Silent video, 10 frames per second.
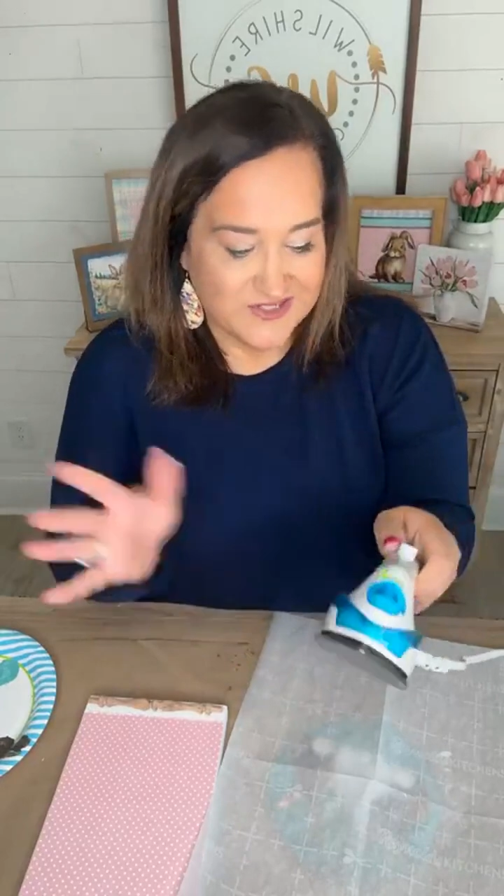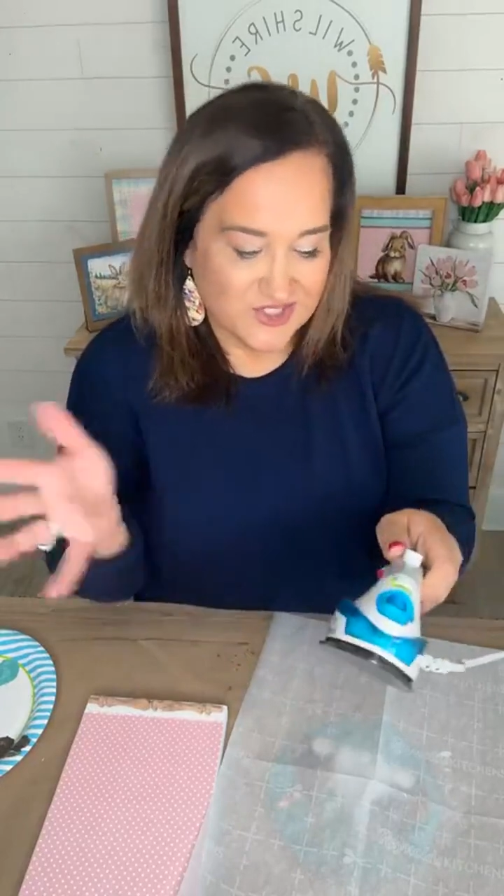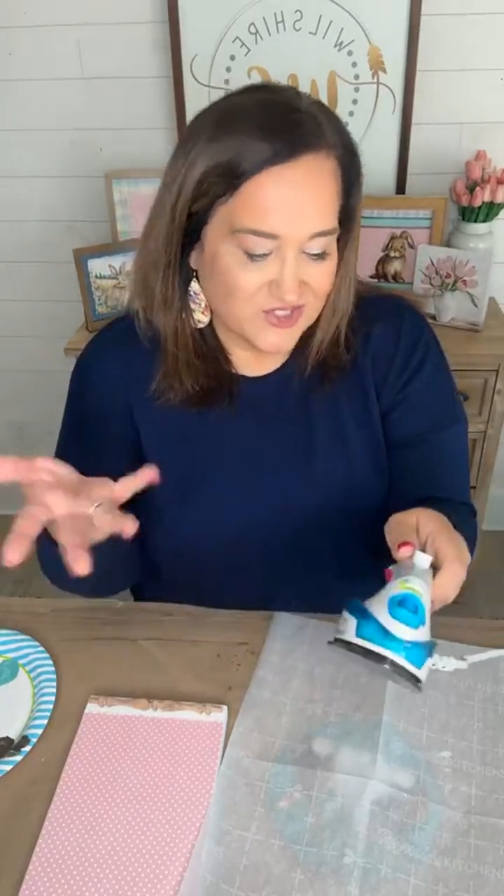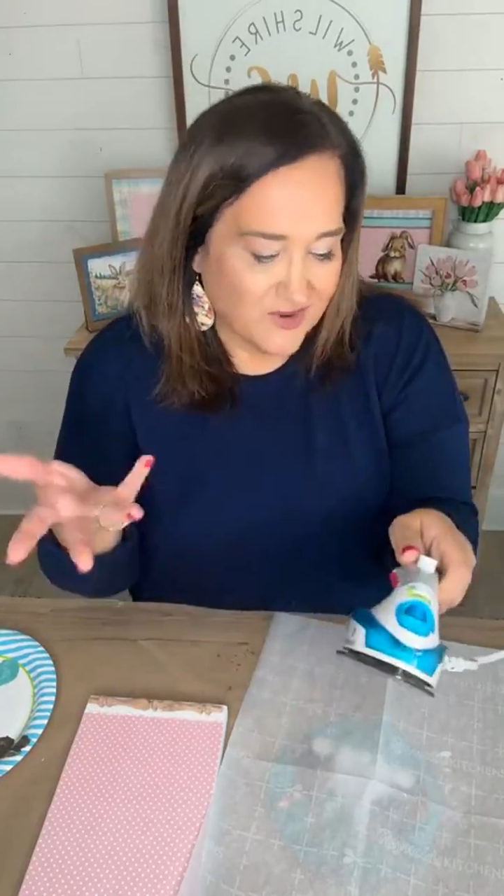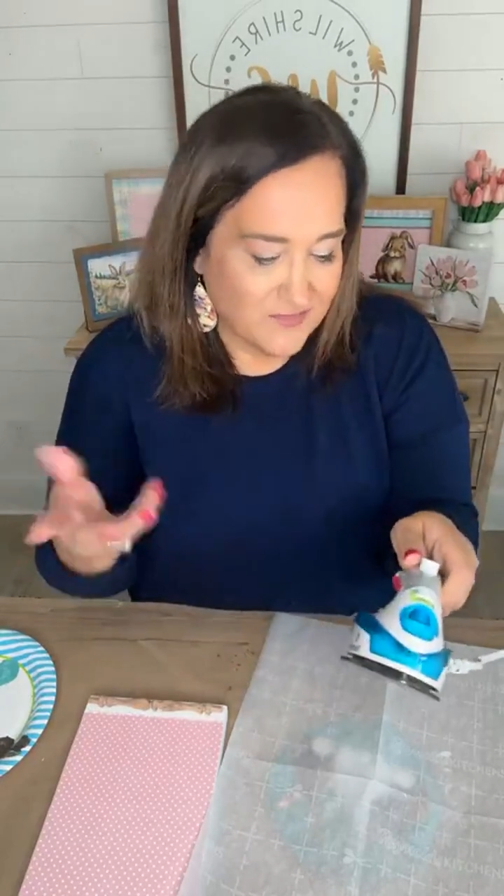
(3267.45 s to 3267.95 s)

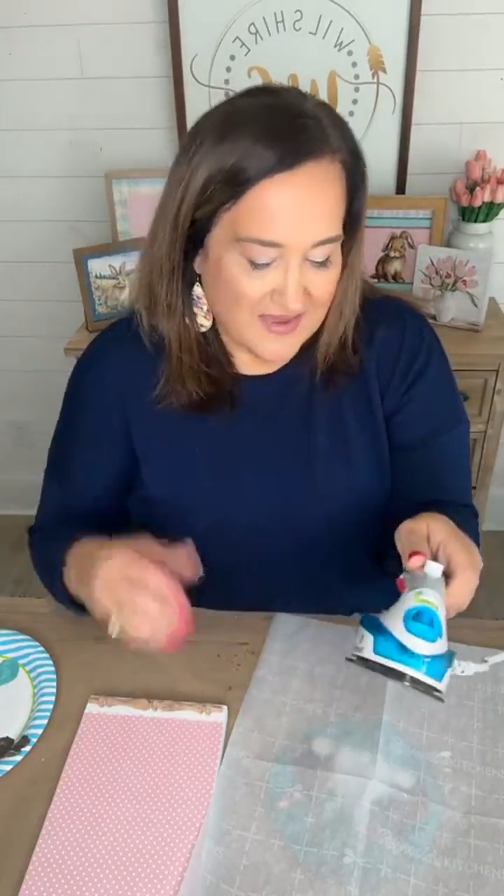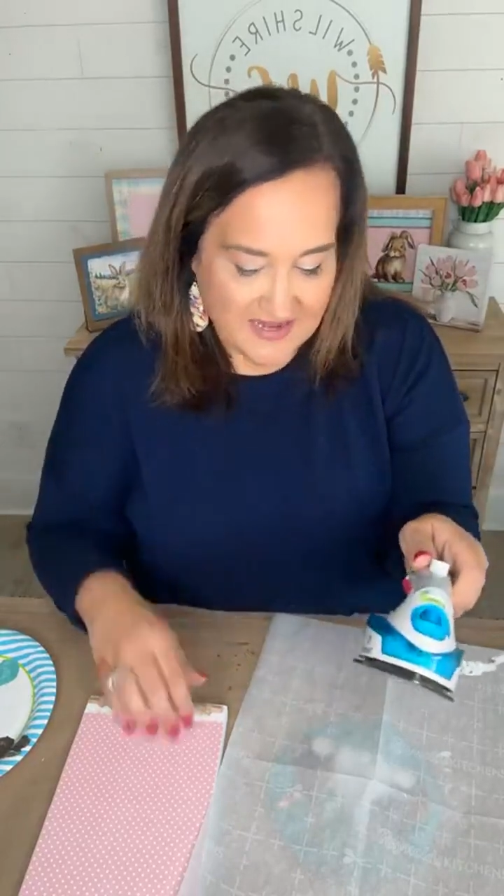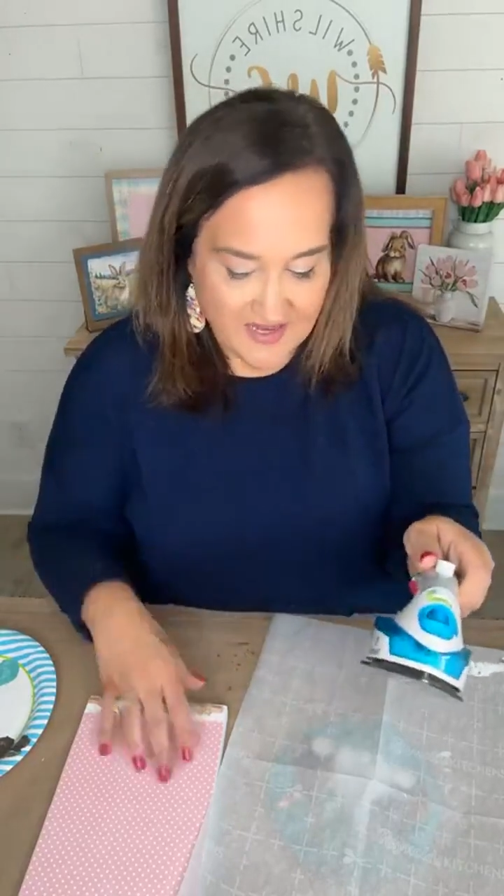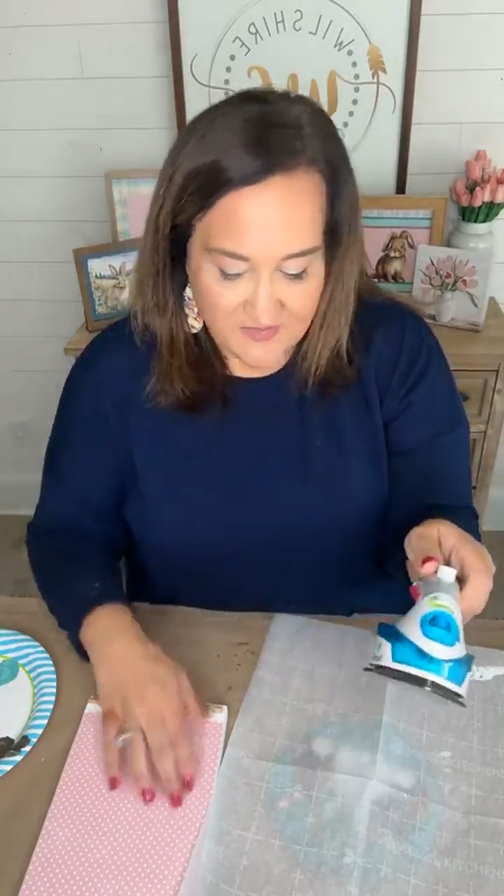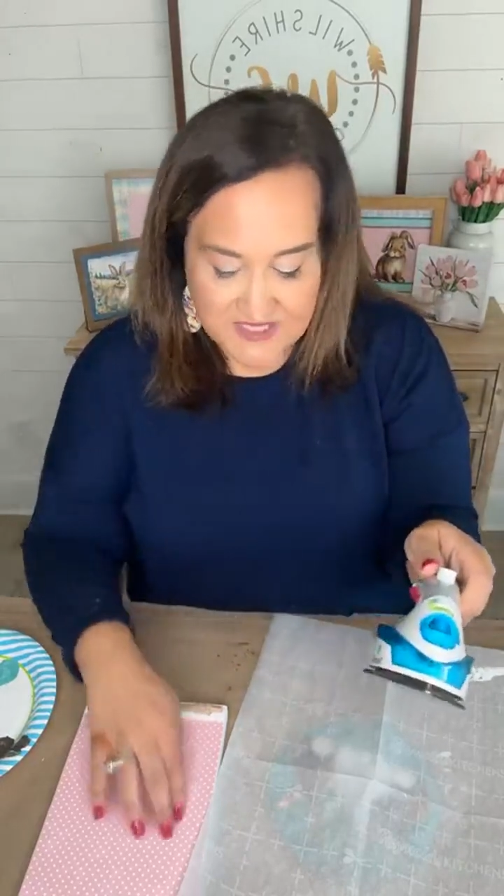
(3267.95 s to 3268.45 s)
just on
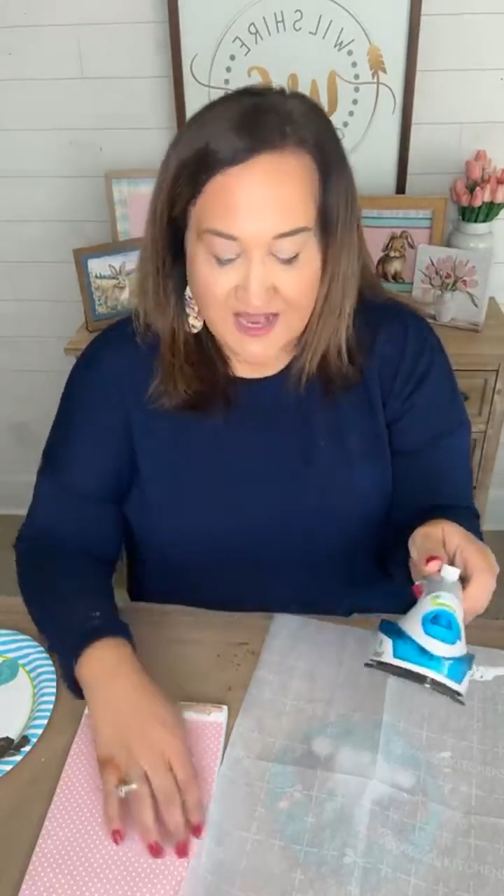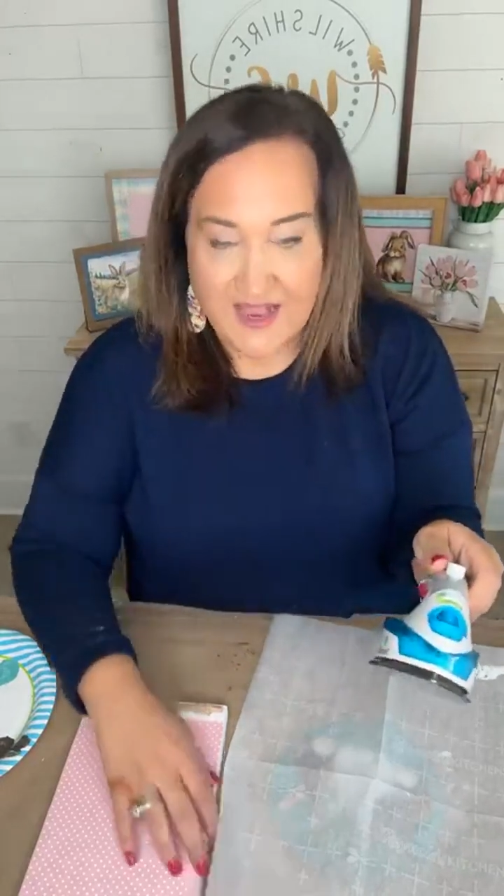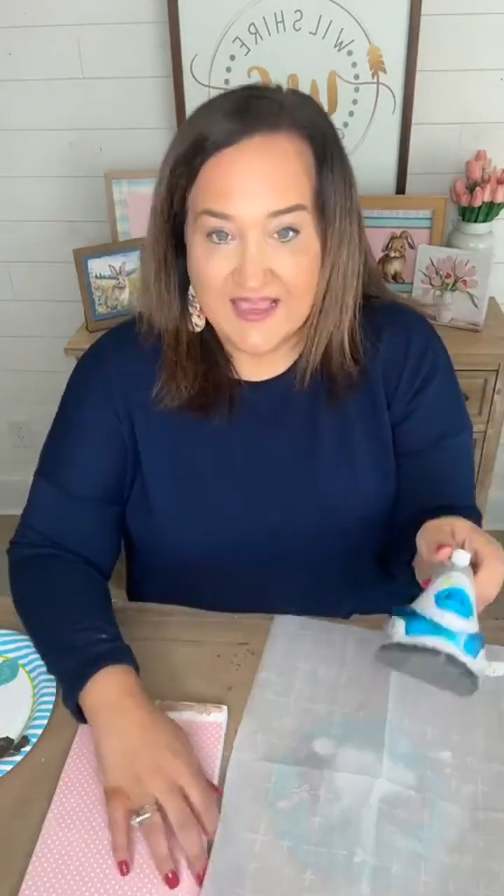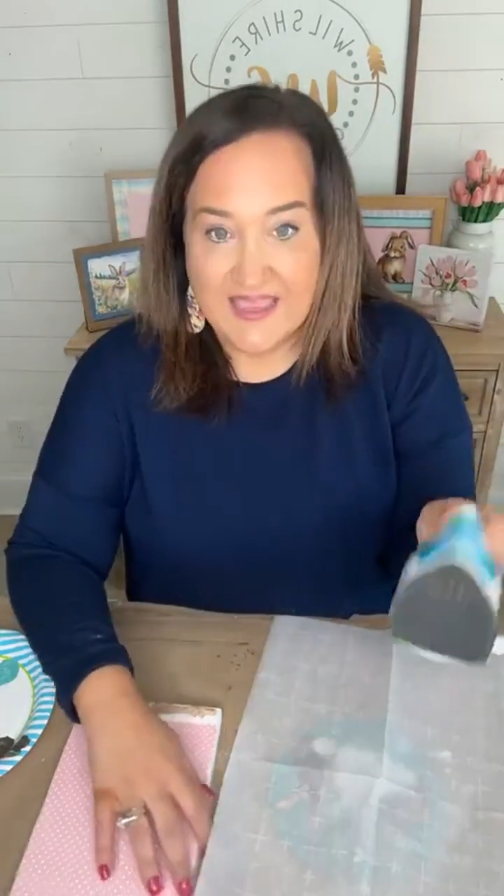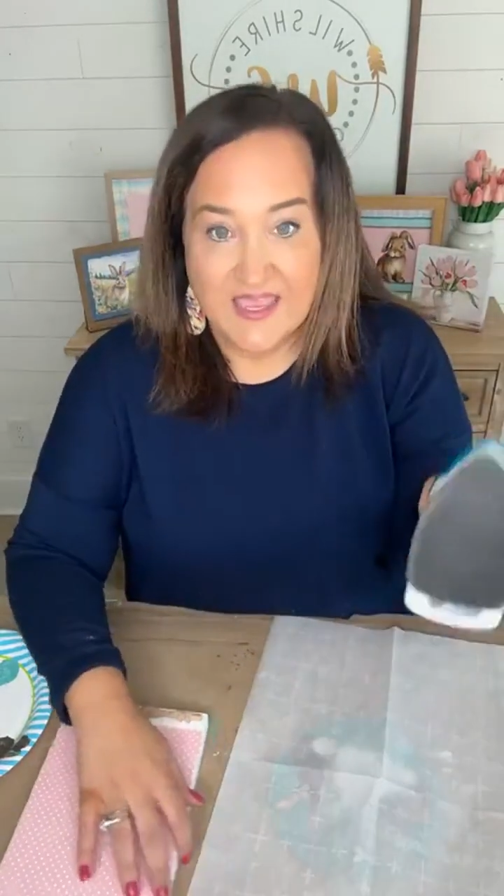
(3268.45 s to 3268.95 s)
medium to
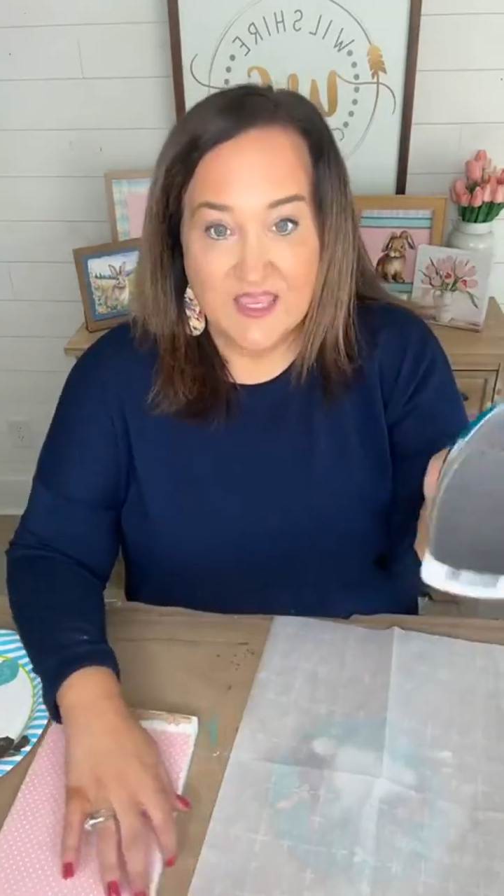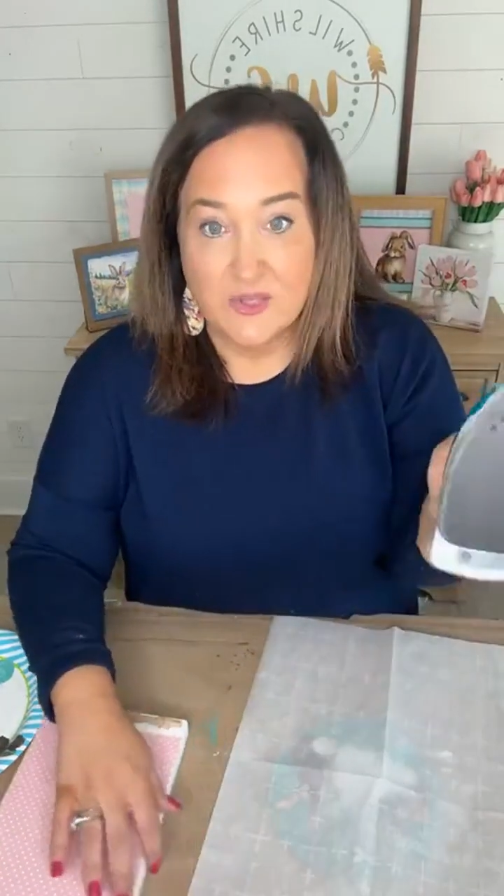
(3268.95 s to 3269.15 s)
high heat.